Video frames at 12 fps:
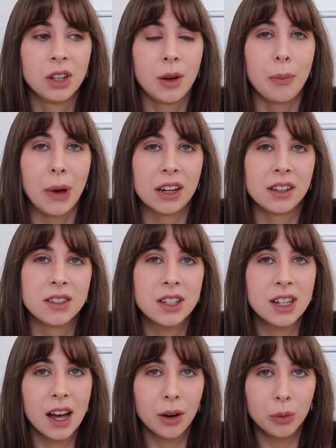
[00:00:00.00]

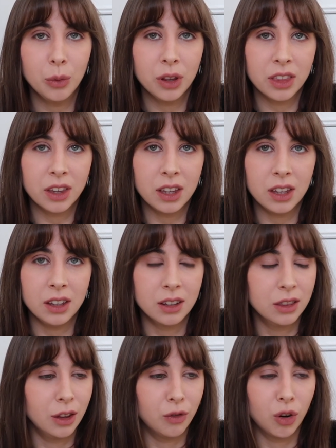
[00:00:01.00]
balance out with the
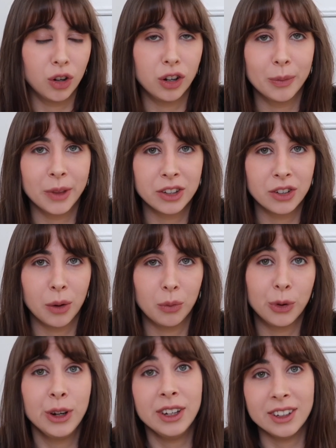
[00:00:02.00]
volume that I'm
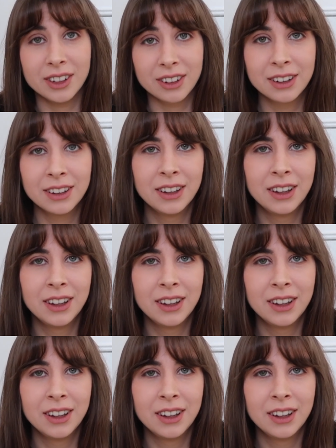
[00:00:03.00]
reading,